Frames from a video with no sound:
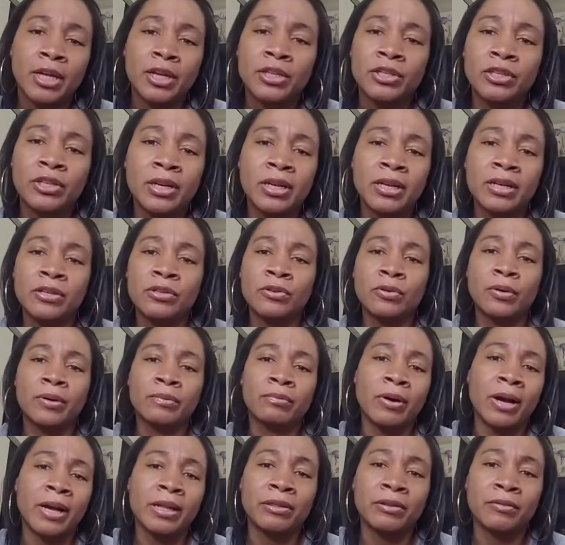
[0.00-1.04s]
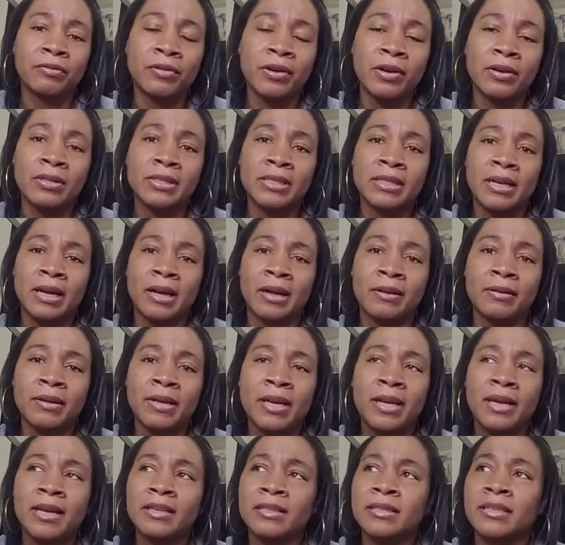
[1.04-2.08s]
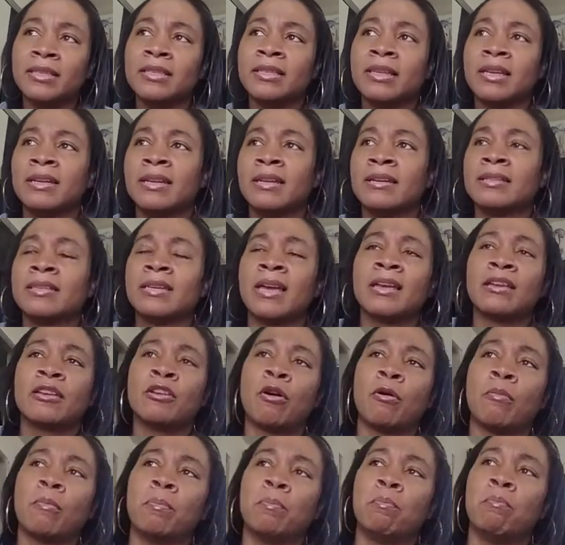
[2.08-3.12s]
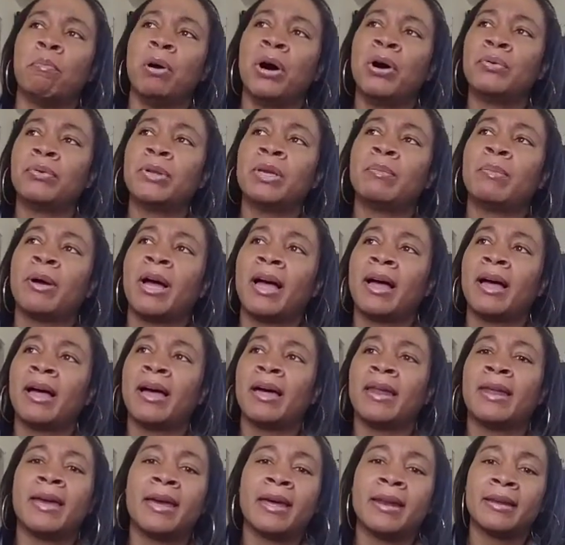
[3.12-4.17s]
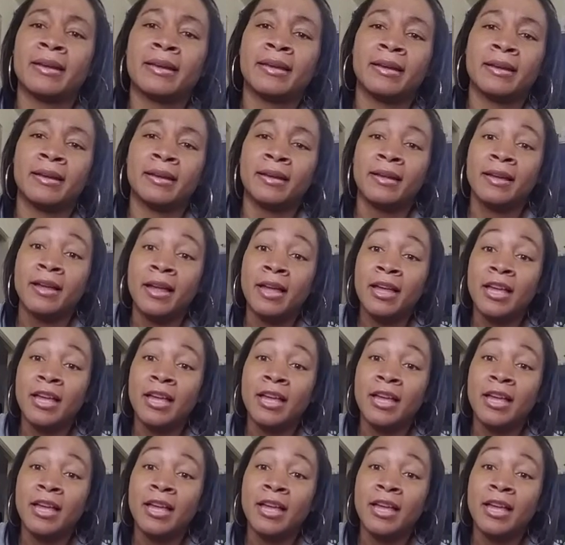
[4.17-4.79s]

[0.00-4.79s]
You didn't do it right the first time. And she's like, now take your bony behind out of here.